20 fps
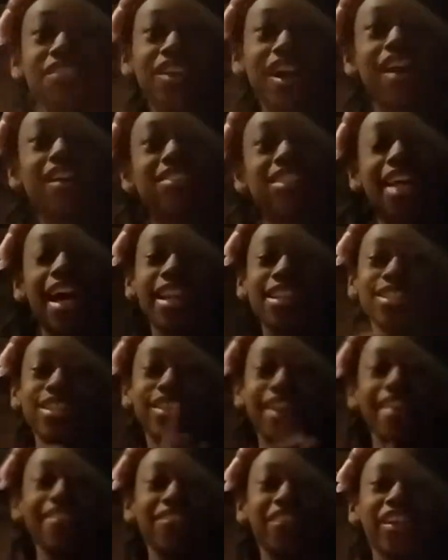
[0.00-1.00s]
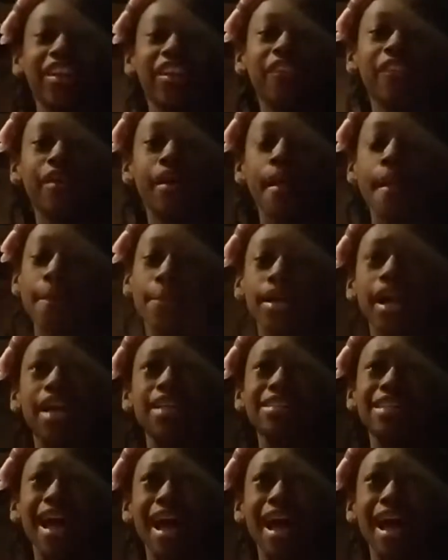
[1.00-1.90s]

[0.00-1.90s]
Crocs. That is great for you. But guys,